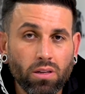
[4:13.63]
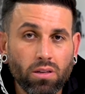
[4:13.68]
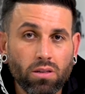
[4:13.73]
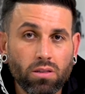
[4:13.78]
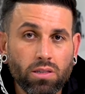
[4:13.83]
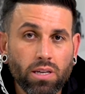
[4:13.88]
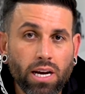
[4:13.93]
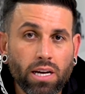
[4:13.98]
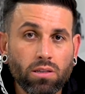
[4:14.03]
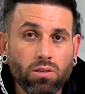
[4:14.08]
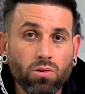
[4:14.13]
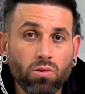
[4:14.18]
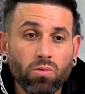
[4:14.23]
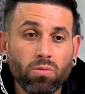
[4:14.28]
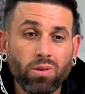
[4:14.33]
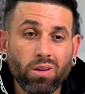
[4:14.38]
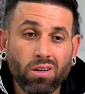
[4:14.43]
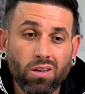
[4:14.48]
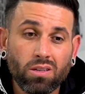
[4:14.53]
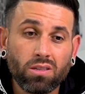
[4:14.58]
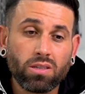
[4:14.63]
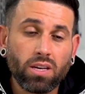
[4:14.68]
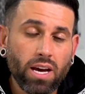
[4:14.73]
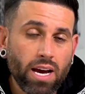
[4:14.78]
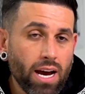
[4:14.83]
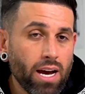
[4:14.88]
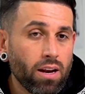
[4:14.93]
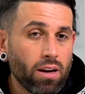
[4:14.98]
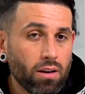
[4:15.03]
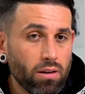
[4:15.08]
the tattoo because they
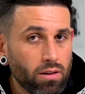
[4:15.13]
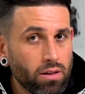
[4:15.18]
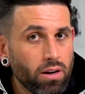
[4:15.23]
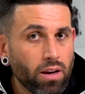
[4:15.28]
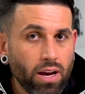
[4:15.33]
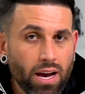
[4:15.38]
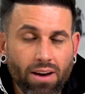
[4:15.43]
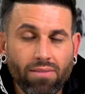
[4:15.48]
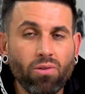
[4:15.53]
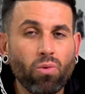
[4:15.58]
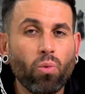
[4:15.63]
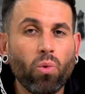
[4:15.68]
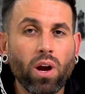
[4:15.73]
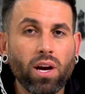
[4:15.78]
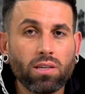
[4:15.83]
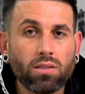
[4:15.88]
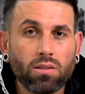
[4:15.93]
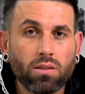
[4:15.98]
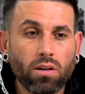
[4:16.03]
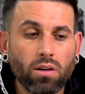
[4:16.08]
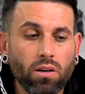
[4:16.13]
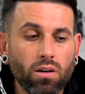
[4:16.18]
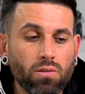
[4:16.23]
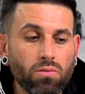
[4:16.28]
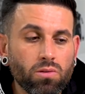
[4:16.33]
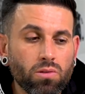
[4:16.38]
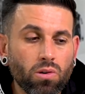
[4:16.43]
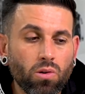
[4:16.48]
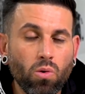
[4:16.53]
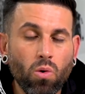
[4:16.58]
haven't rested enough.
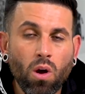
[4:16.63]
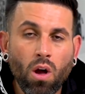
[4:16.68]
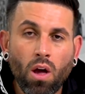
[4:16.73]
So